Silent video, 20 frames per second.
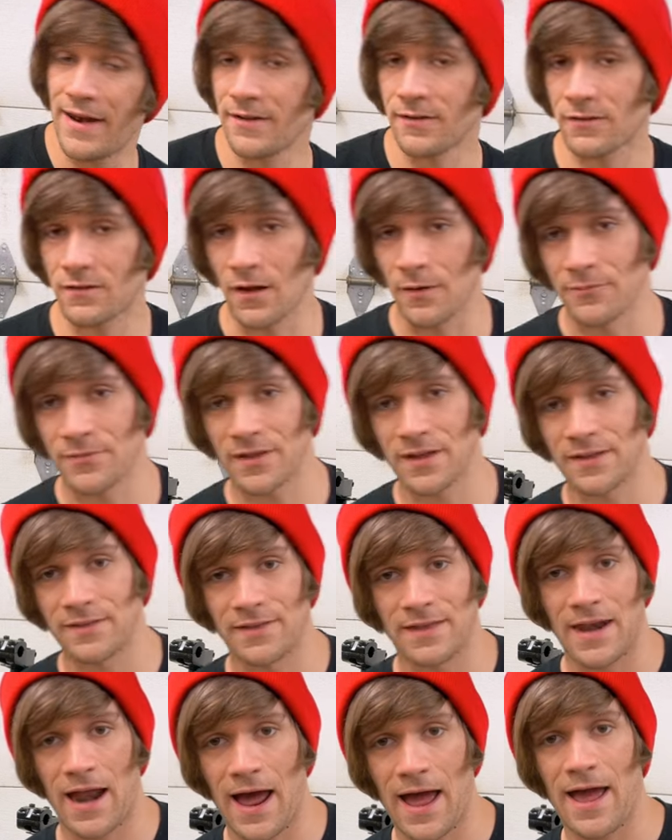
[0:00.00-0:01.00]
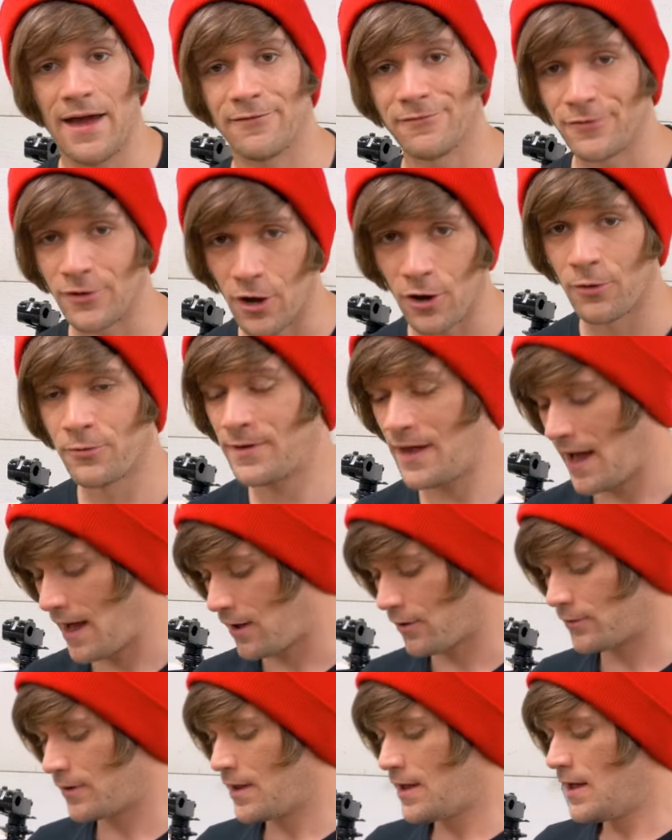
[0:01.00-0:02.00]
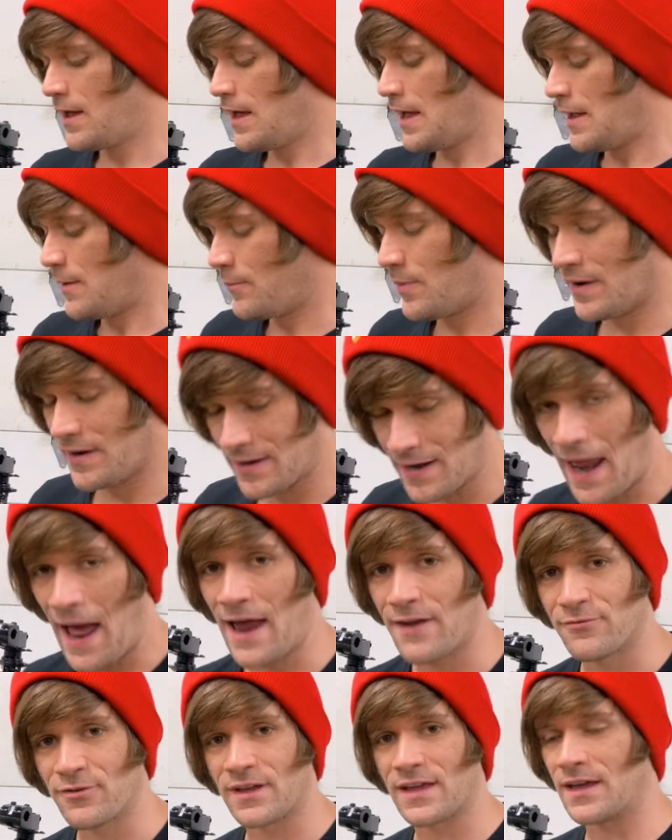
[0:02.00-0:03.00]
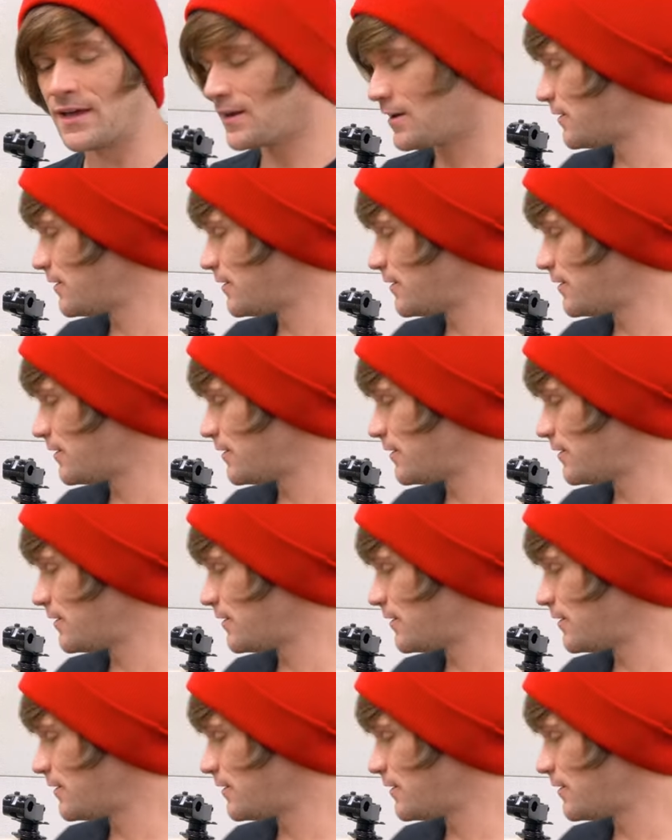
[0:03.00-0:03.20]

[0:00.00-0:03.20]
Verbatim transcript: is something that I have no doubt been an advocate